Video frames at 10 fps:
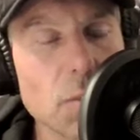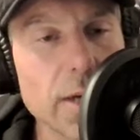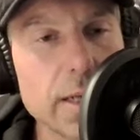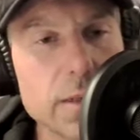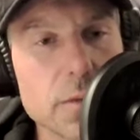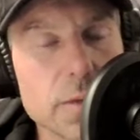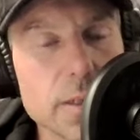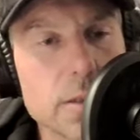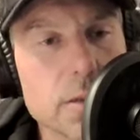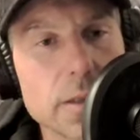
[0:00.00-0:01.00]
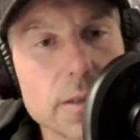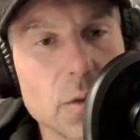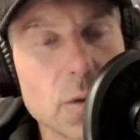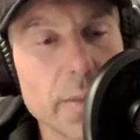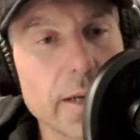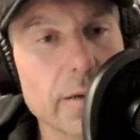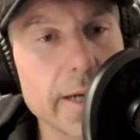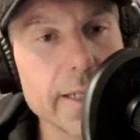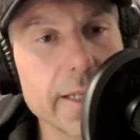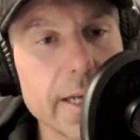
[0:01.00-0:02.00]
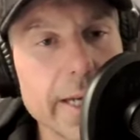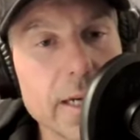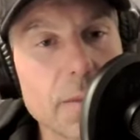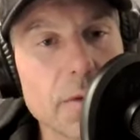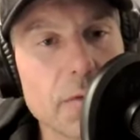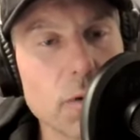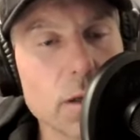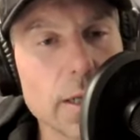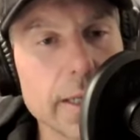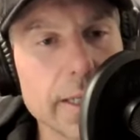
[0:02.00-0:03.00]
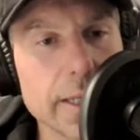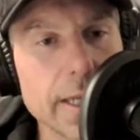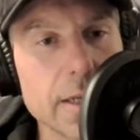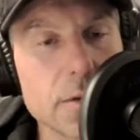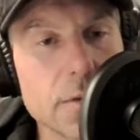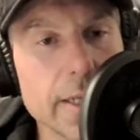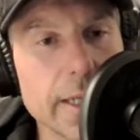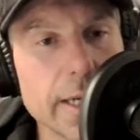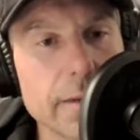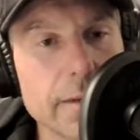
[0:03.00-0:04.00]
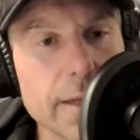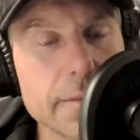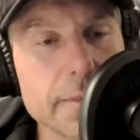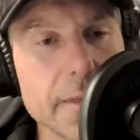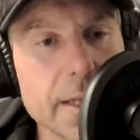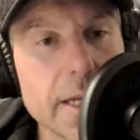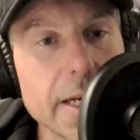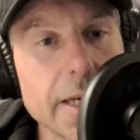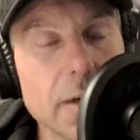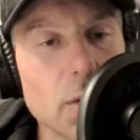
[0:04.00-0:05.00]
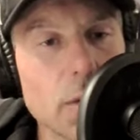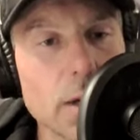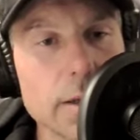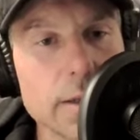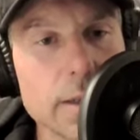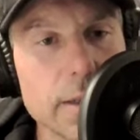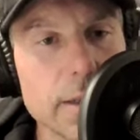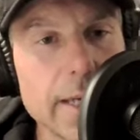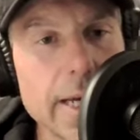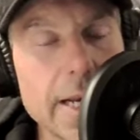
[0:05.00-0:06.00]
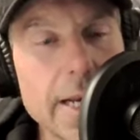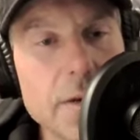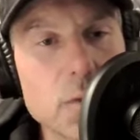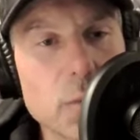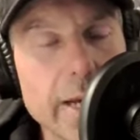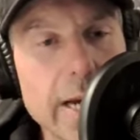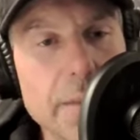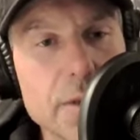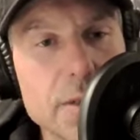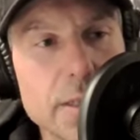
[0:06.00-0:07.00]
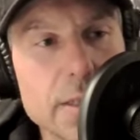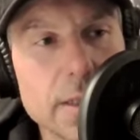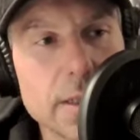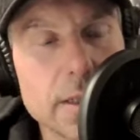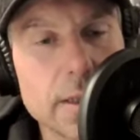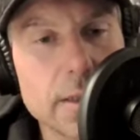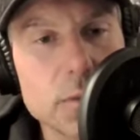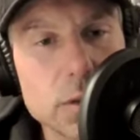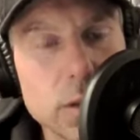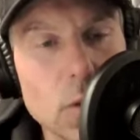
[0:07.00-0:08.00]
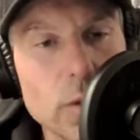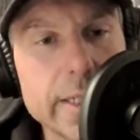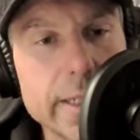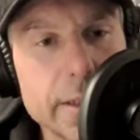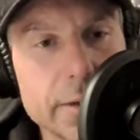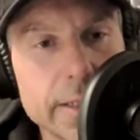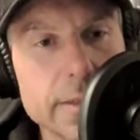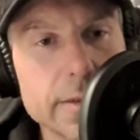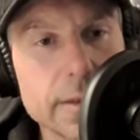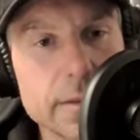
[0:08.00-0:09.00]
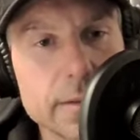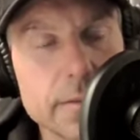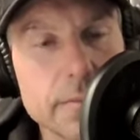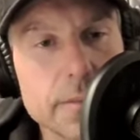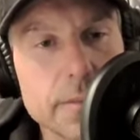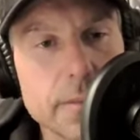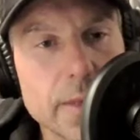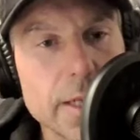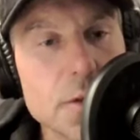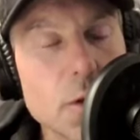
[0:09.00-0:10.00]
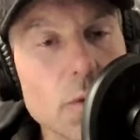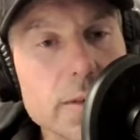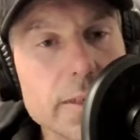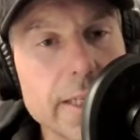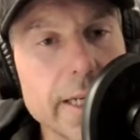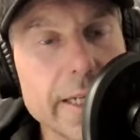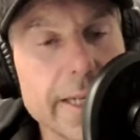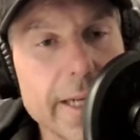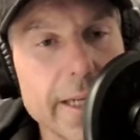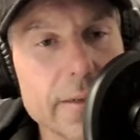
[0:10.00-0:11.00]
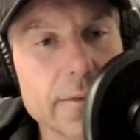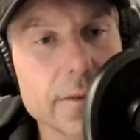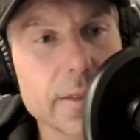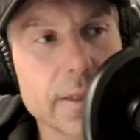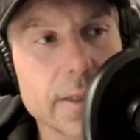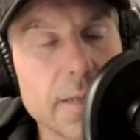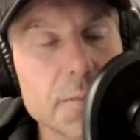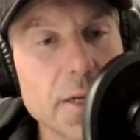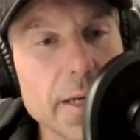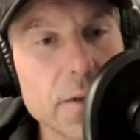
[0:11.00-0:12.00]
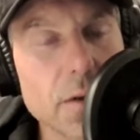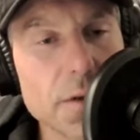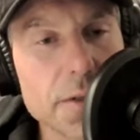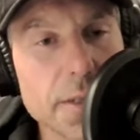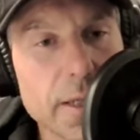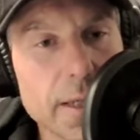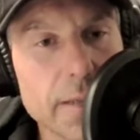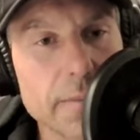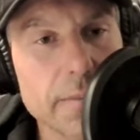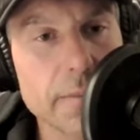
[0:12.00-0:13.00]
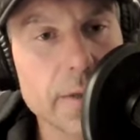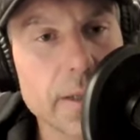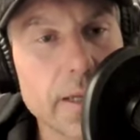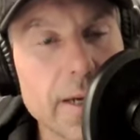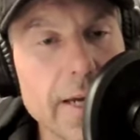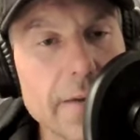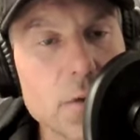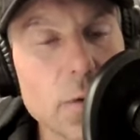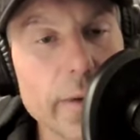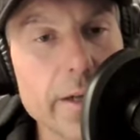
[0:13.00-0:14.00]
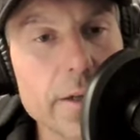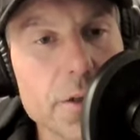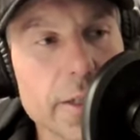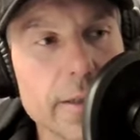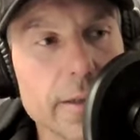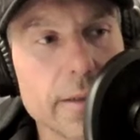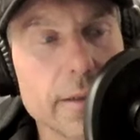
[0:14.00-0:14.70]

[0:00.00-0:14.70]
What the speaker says: practice, read stories, go to bed, right? And then I get up at 4 o'clock again, do it again, right? And then I go to work. And then what happens is slowly decreasing. I don't see any gains, tired all the time. I have no energy.